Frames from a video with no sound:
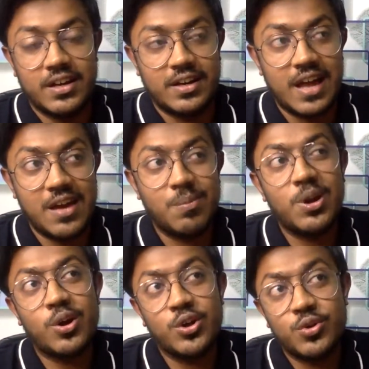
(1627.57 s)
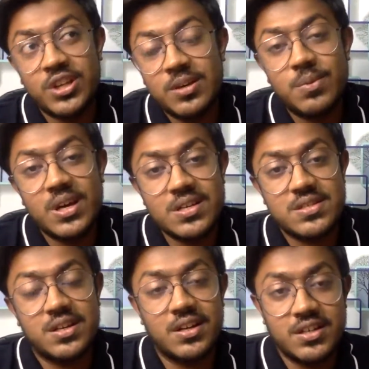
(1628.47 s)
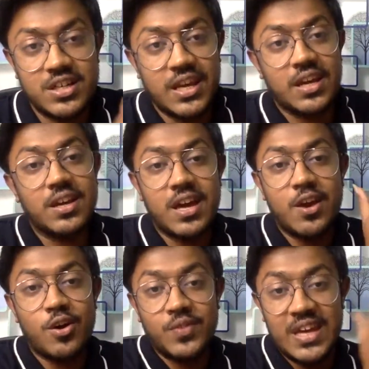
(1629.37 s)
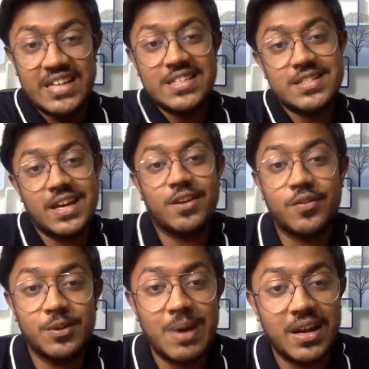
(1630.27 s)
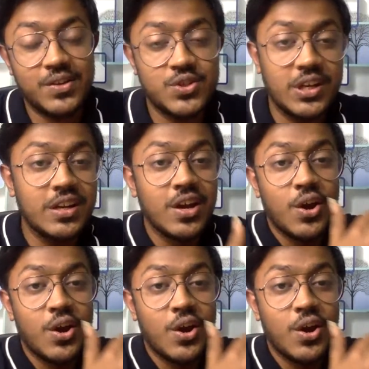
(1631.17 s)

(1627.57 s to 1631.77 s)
liable, or your team is taking care of the asset side of the balance sheet.